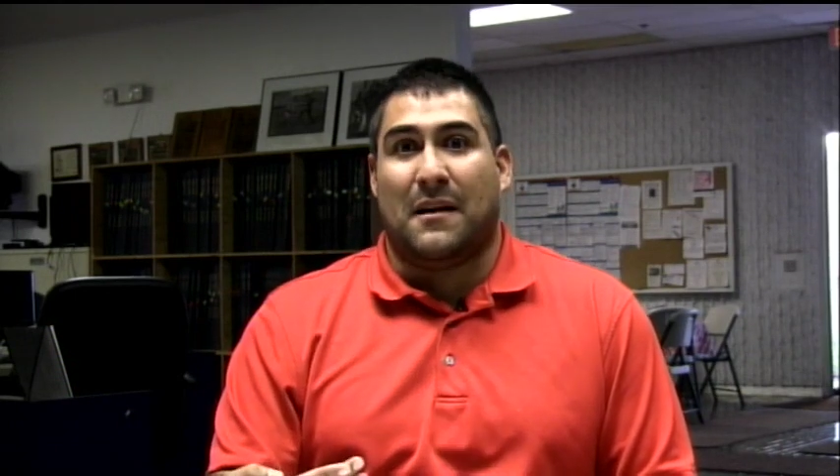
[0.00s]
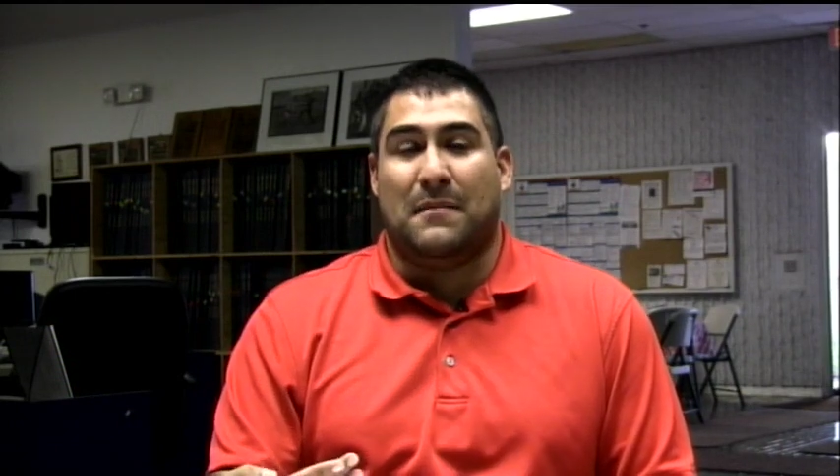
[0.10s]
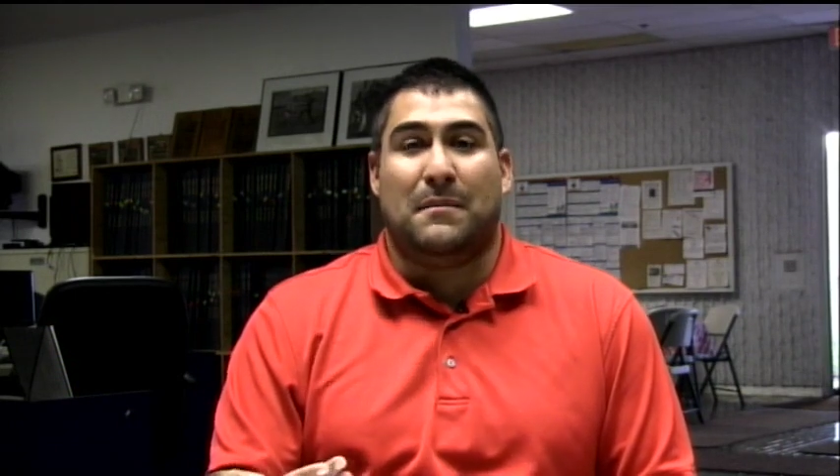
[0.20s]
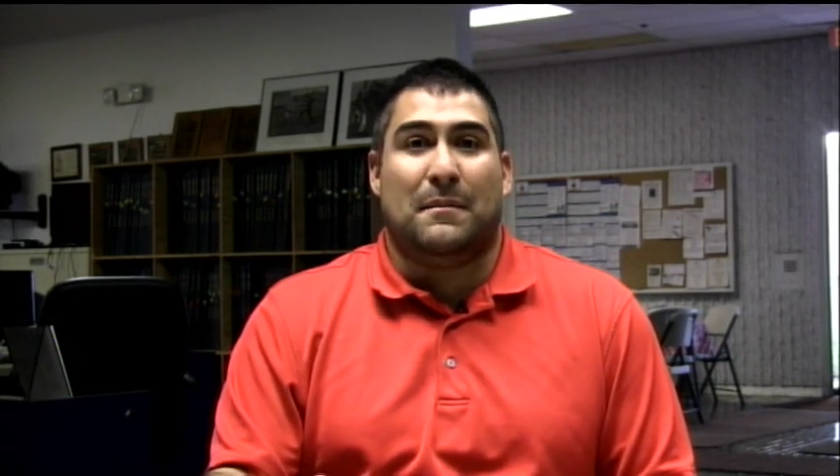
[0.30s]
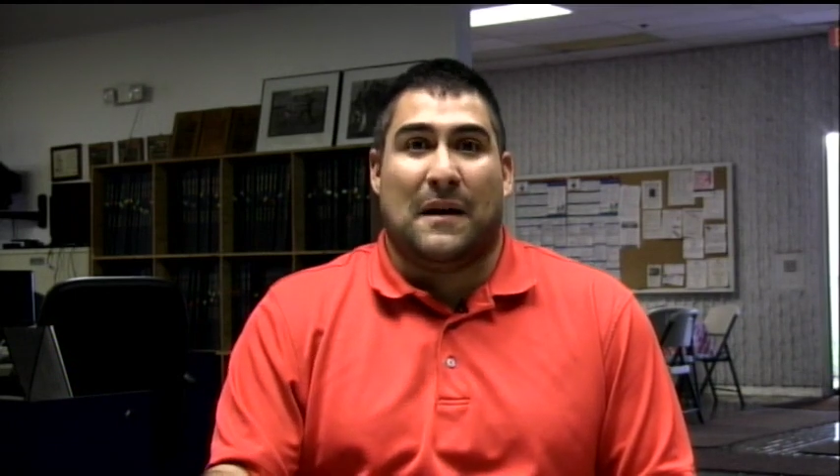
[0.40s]

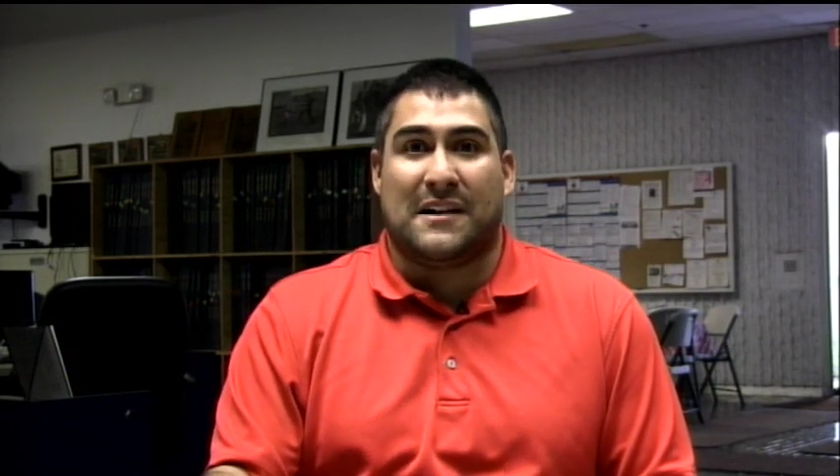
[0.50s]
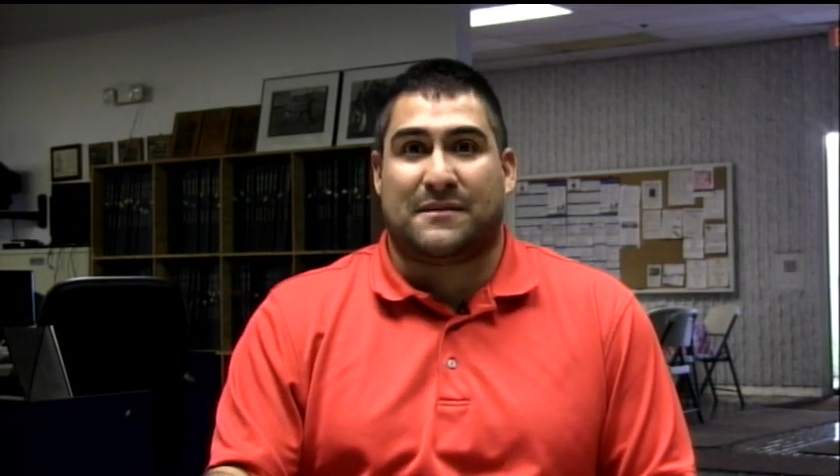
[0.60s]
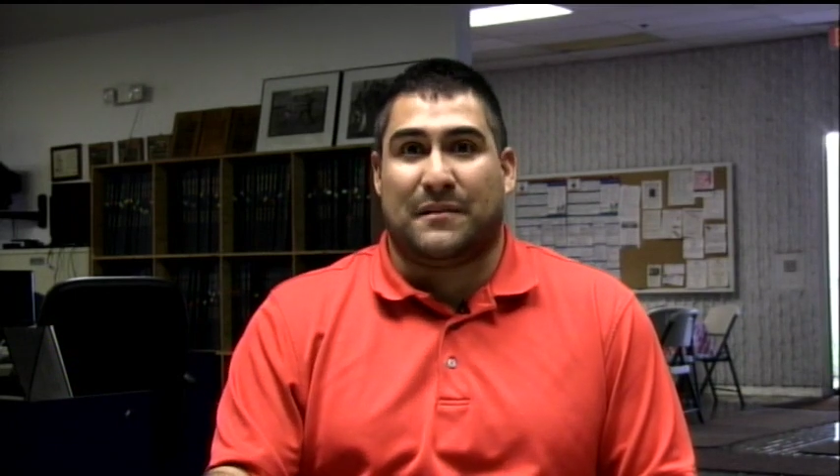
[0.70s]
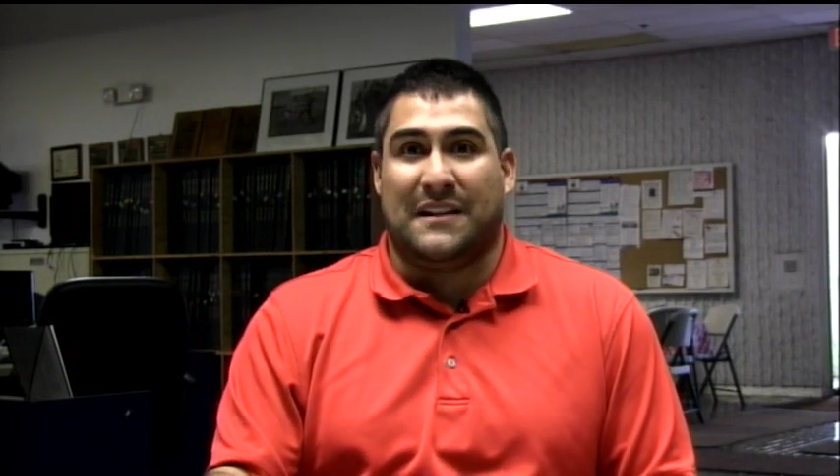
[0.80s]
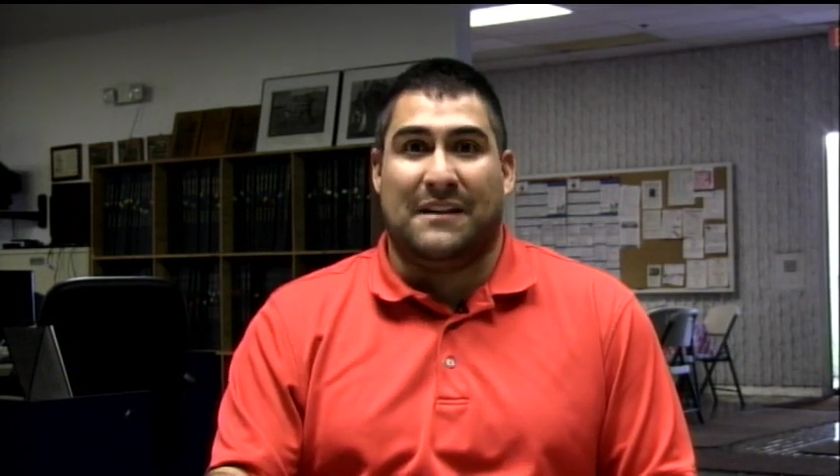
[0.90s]
maybe
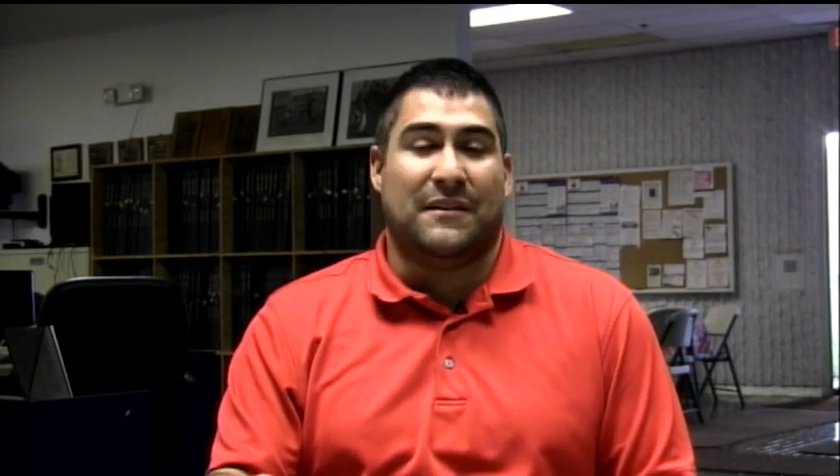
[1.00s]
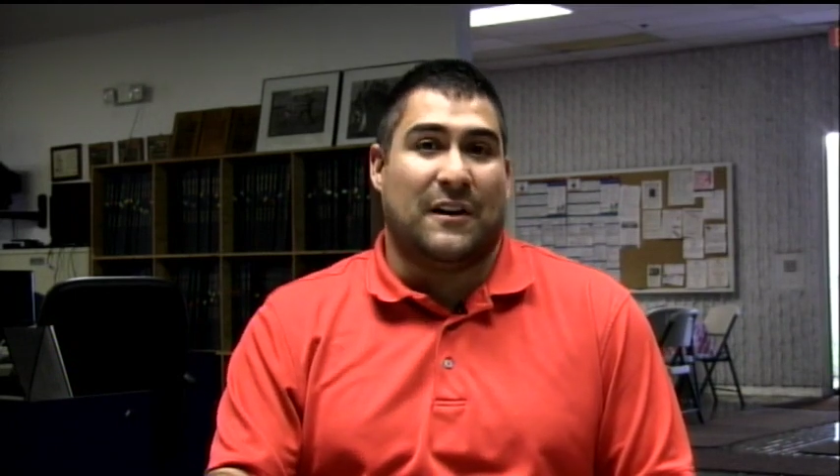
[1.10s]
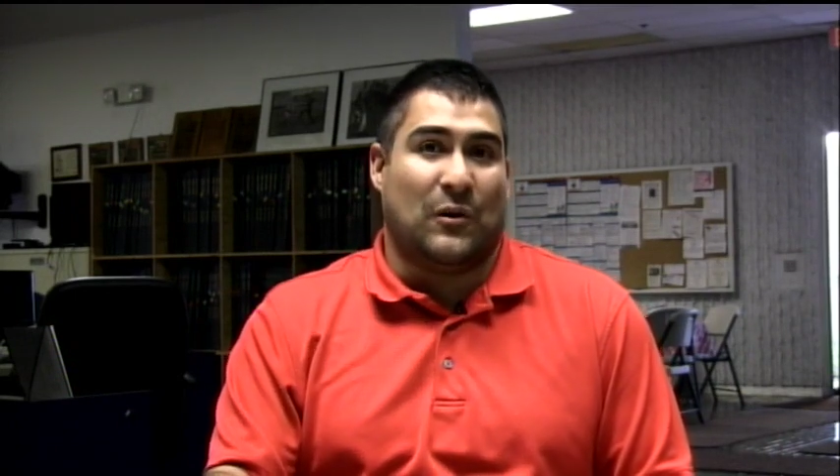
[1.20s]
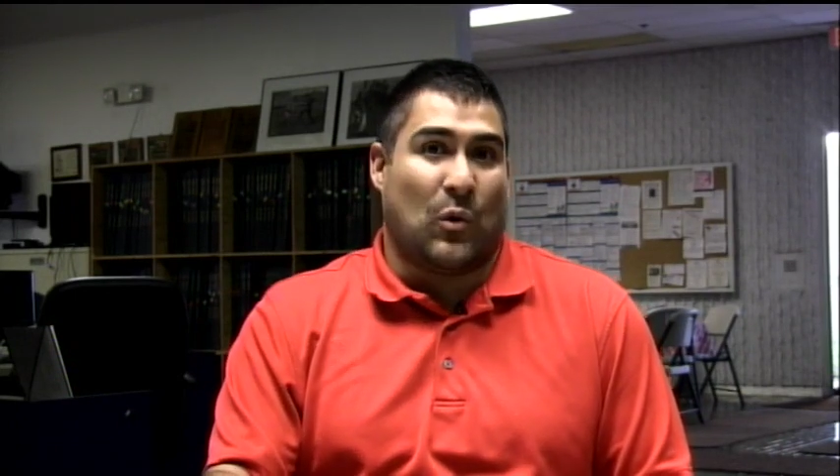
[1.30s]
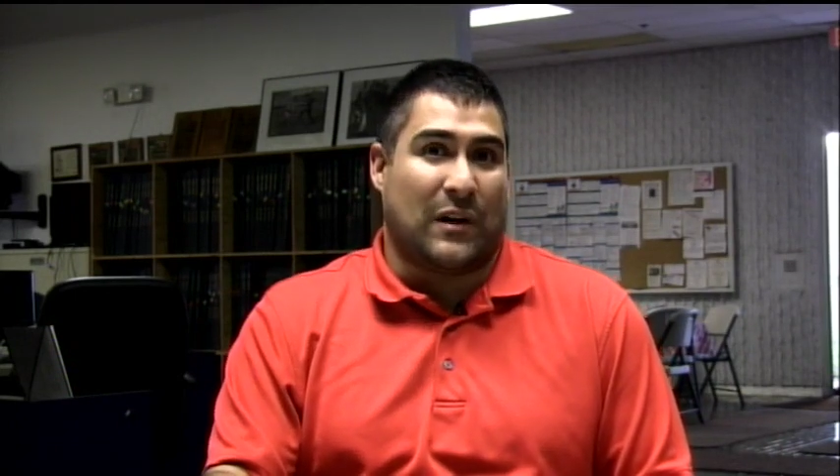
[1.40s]
possibly even
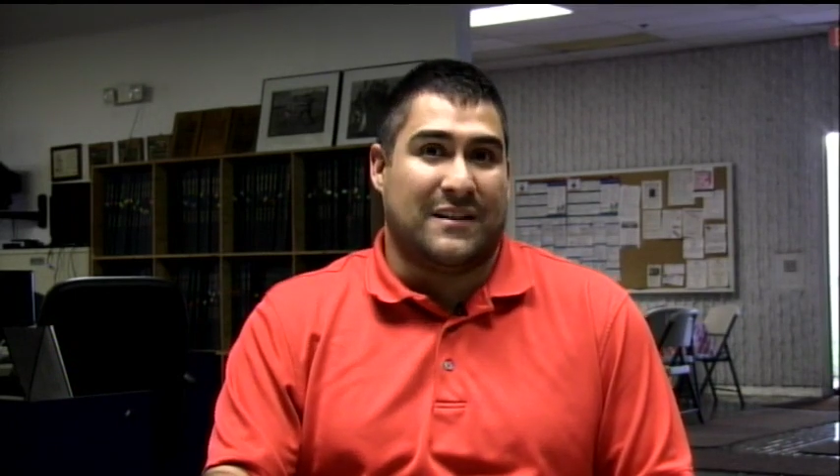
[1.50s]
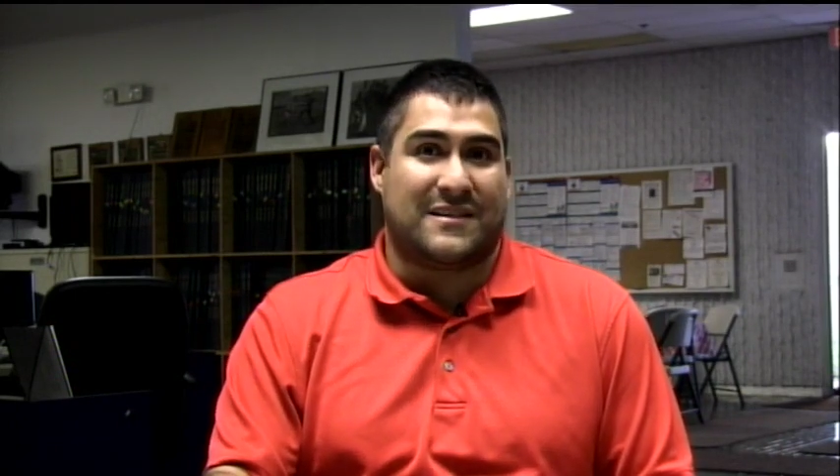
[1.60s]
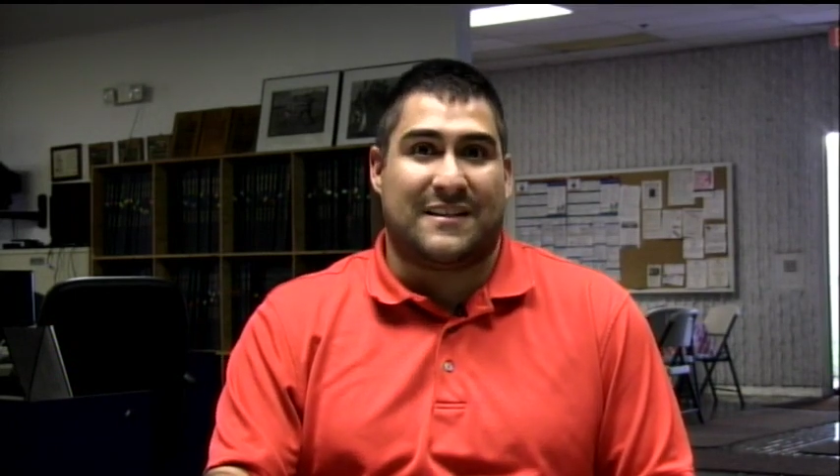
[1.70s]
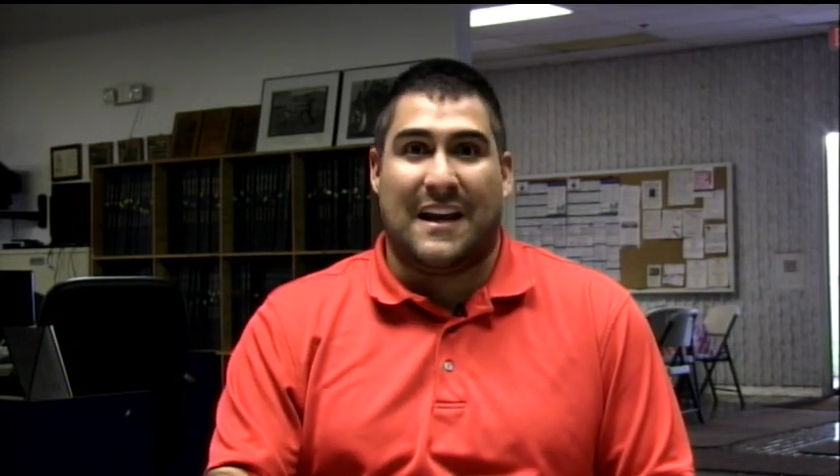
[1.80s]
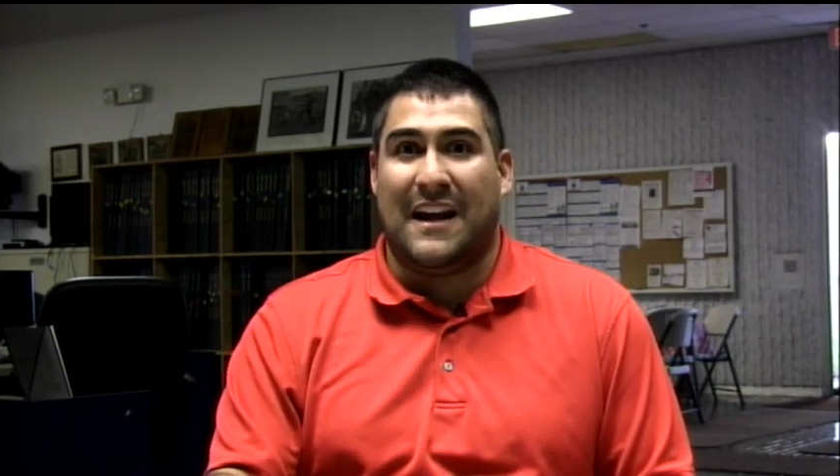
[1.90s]
an Oregon
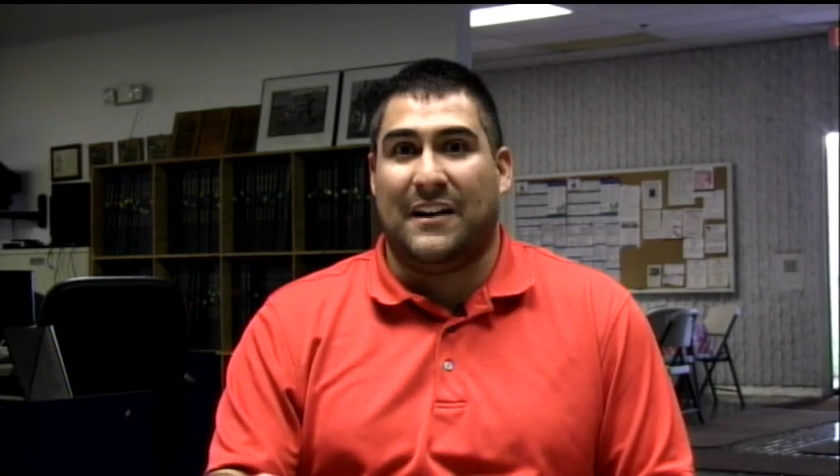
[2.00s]
State